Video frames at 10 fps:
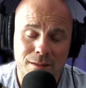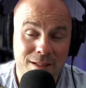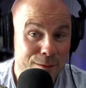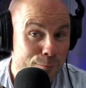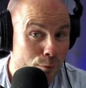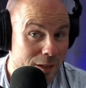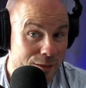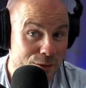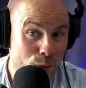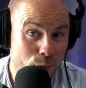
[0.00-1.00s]
to give
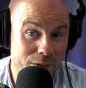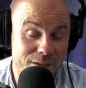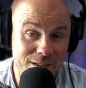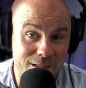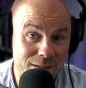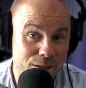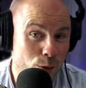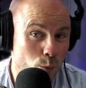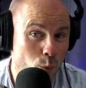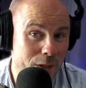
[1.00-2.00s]
reassurances that
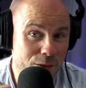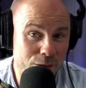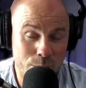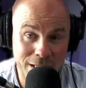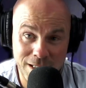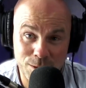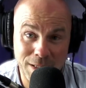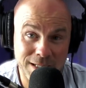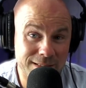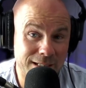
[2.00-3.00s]
you wish you had
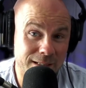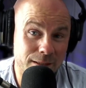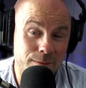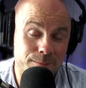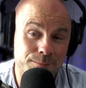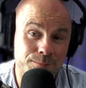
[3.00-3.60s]
back then.